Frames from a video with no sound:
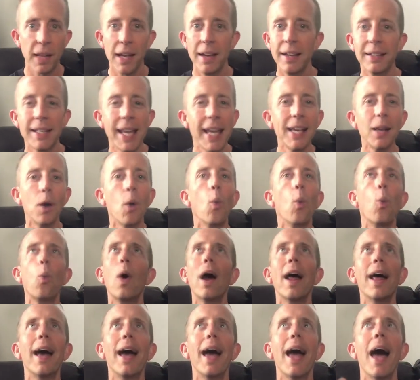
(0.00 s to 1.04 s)
Take
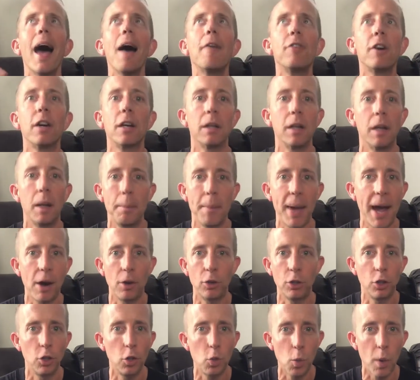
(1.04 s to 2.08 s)
whatever
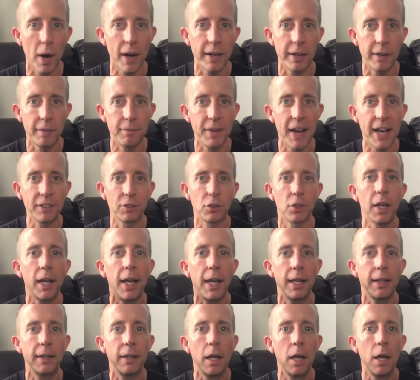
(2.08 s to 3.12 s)
amount you want to invest
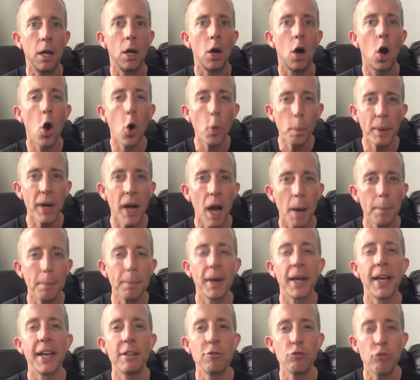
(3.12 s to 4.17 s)
and open up
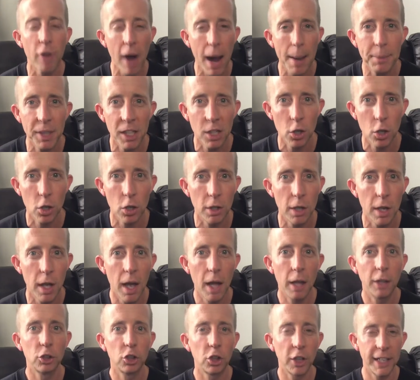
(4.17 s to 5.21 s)
a Robinhood
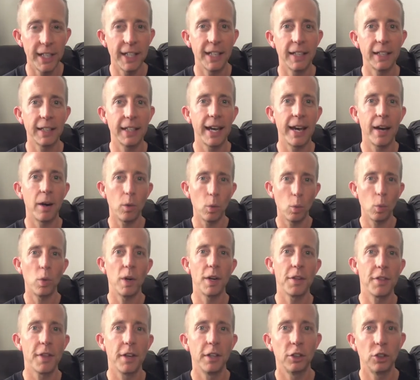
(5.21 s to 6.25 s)
trading account
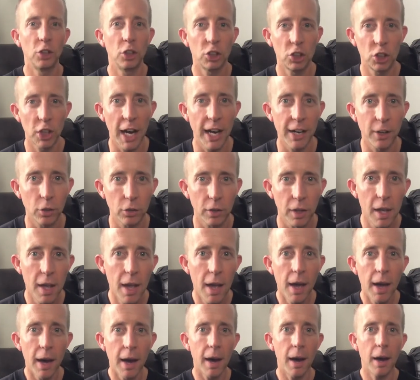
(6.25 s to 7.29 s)
with your child.
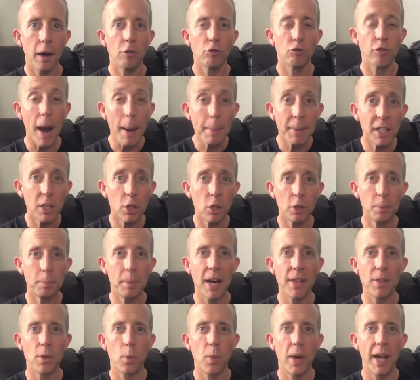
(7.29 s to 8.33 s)
Robinhood,
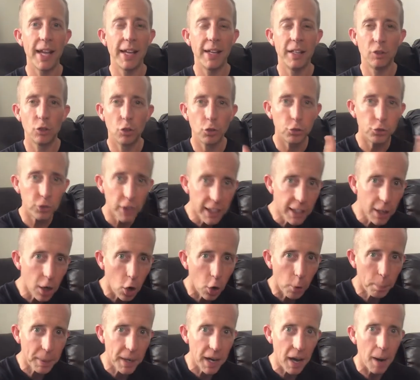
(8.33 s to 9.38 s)
by the way, is free to
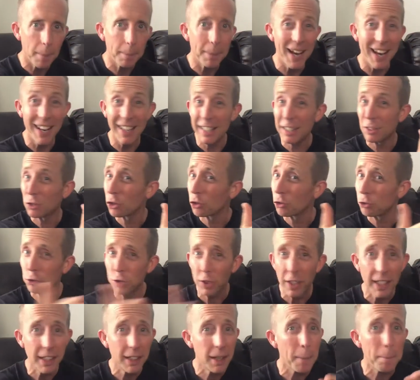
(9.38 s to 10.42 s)
open up and it's
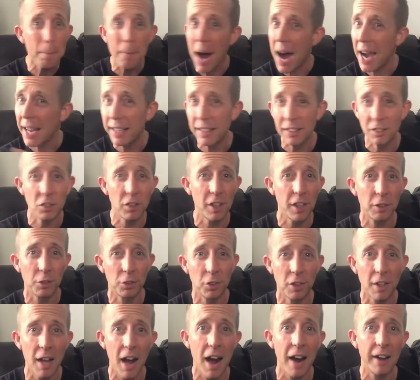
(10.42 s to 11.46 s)
free to buy and sell
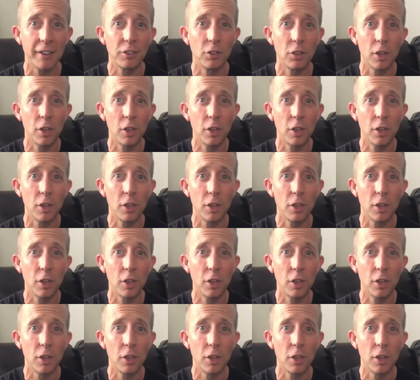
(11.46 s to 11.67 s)
stocks.